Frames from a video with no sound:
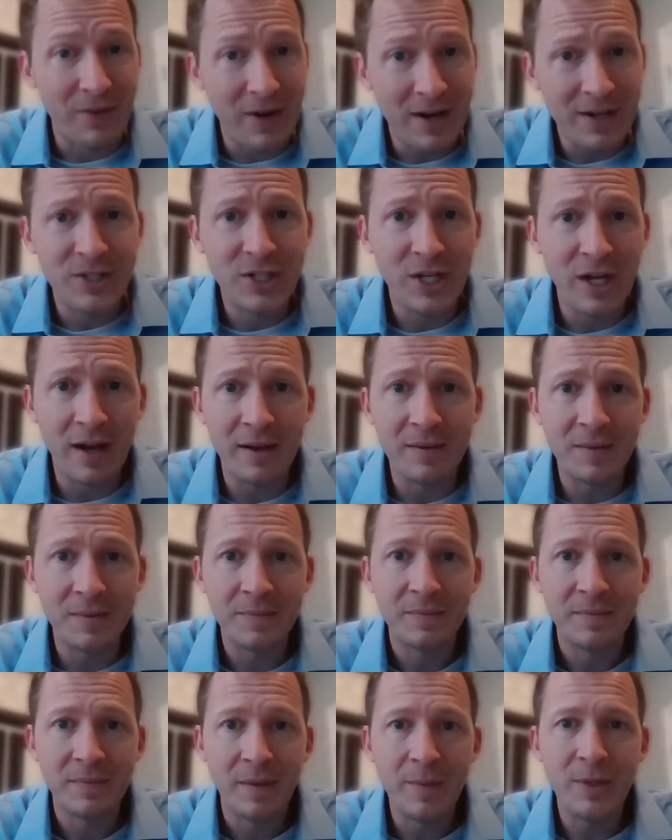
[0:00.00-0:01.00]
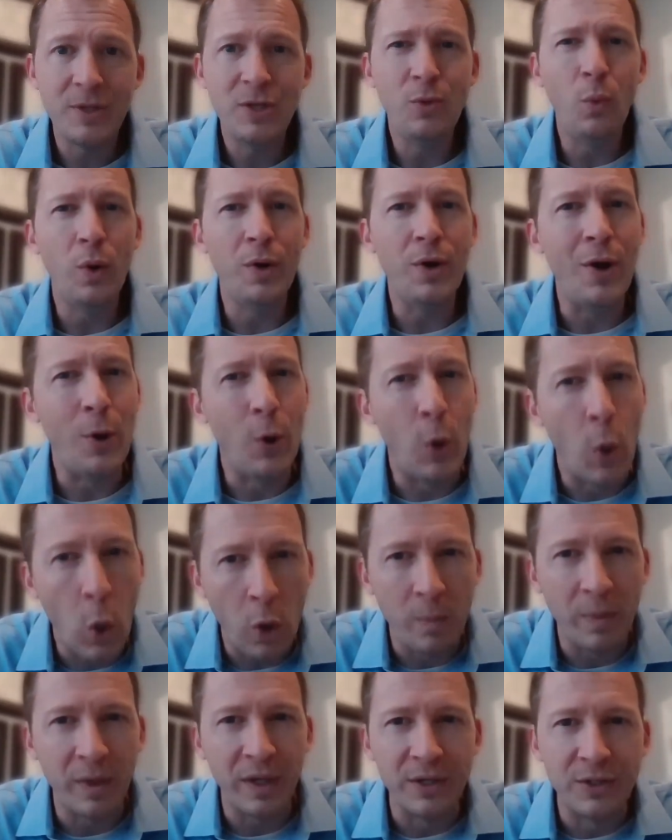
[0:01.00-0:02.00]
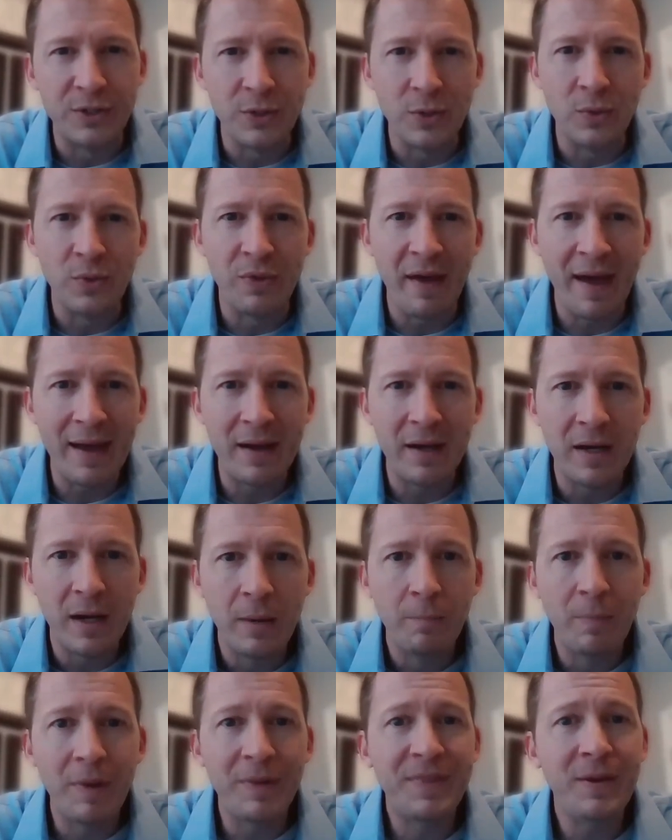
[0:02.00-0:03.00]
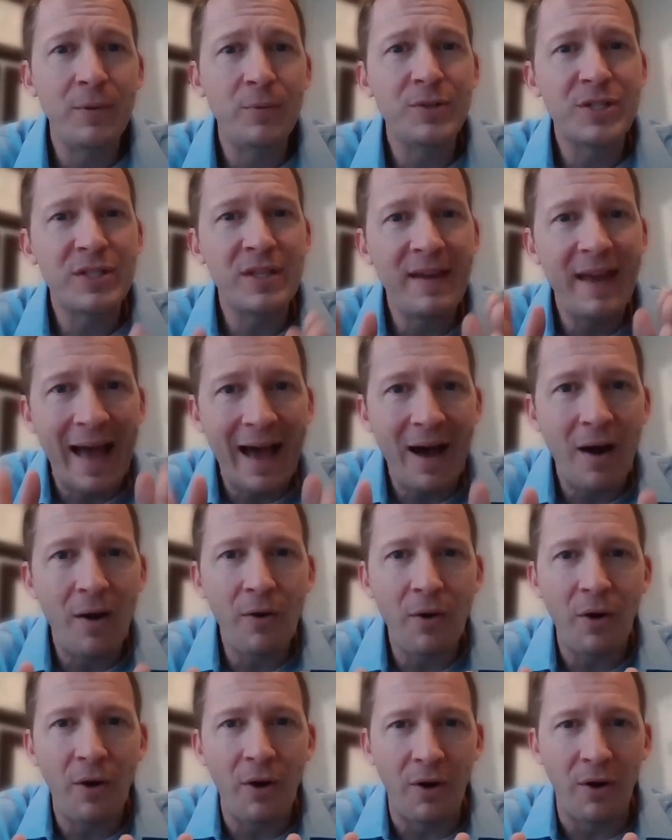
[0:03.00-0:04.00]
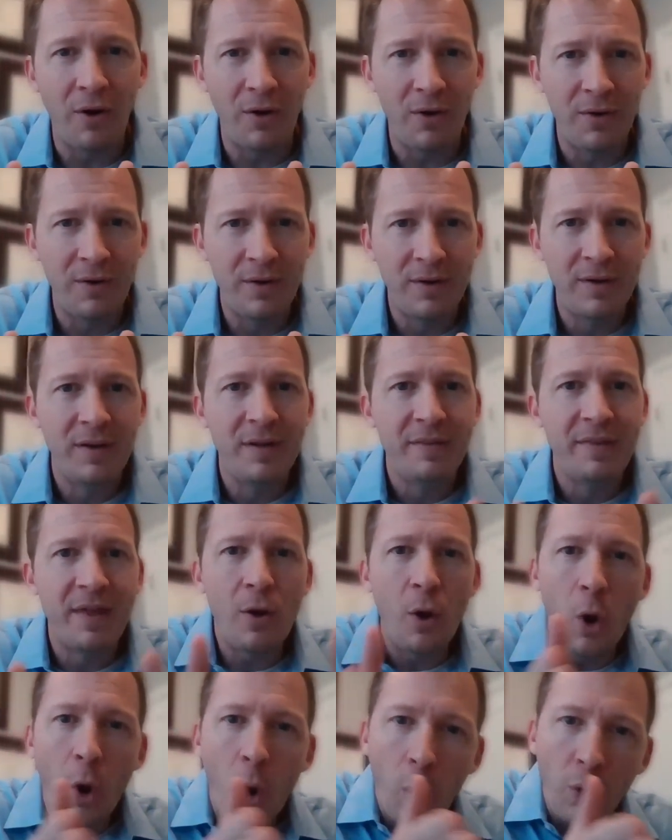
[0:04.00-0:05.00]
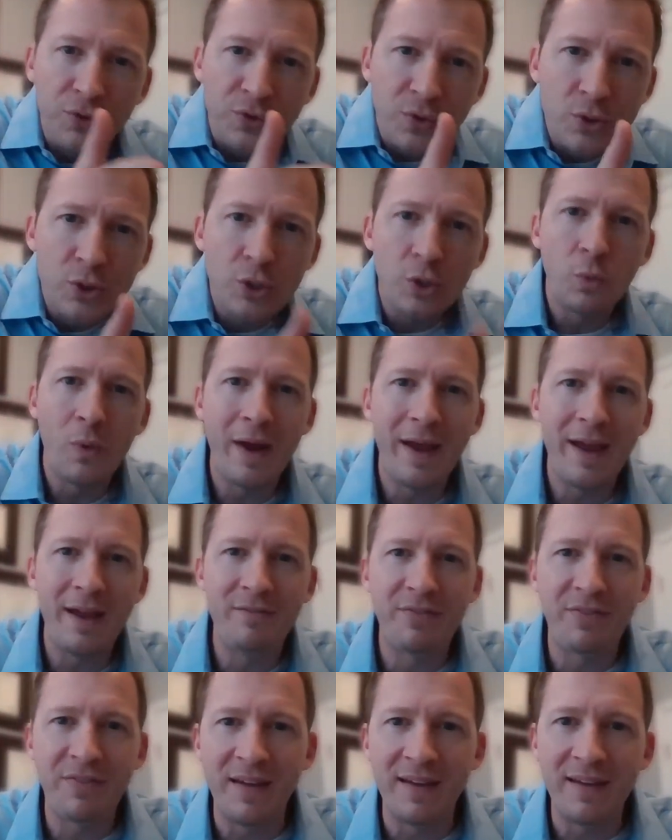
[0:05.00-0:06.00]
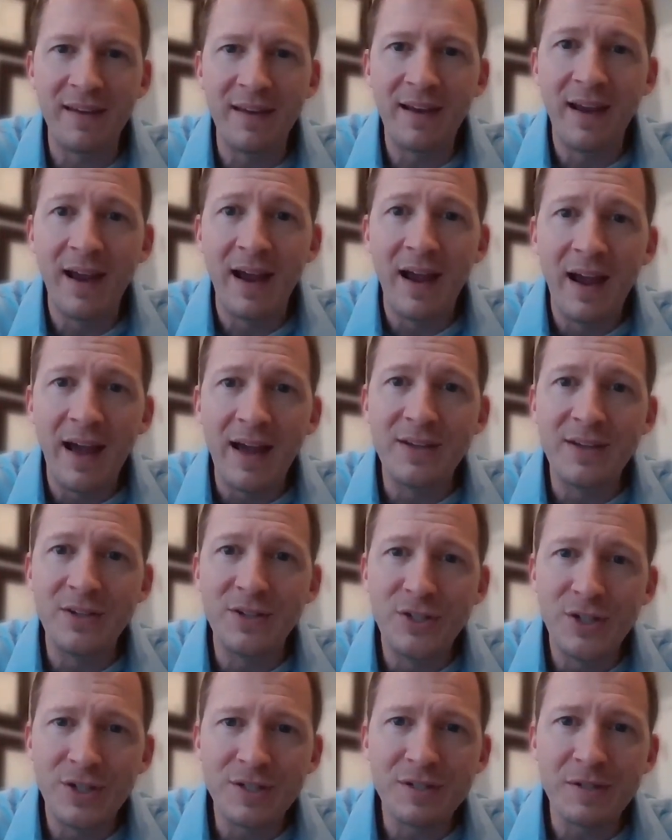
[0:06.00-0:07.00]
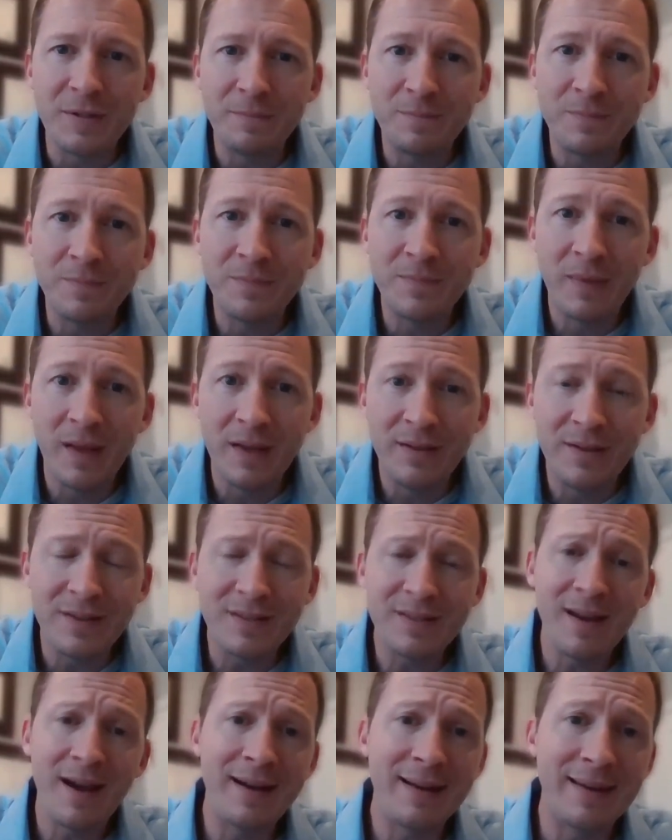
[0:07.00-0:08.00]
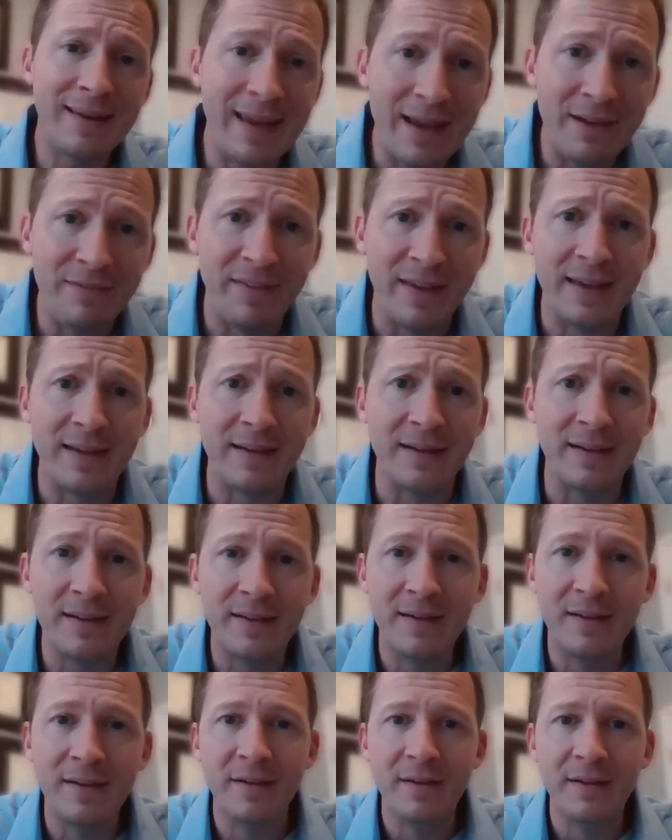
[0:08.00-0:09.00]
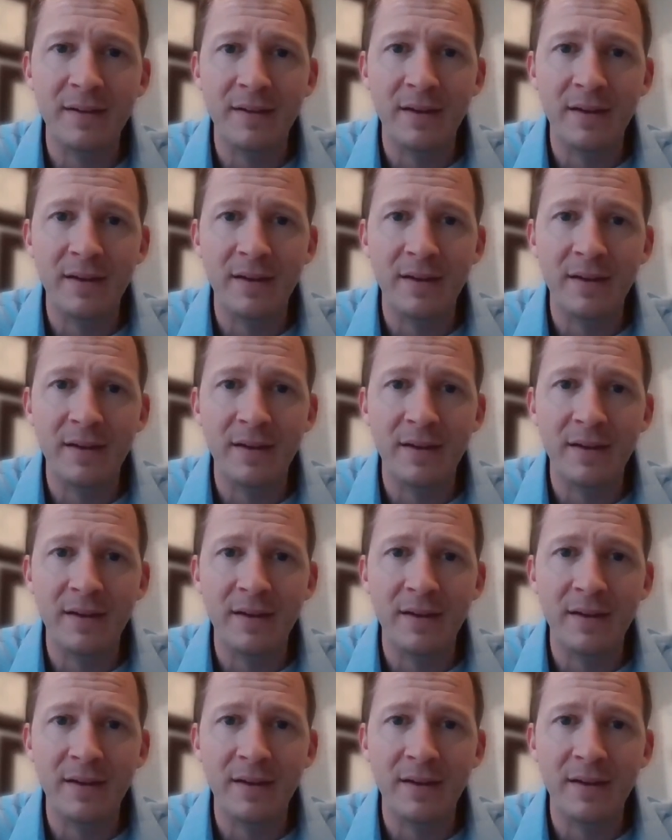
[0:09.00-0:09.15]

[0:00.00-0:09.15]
Is that right, John? I mean, you wouldn't normally do that, but it was the alcohol that altered your way of thinking, and you just kind of gave in.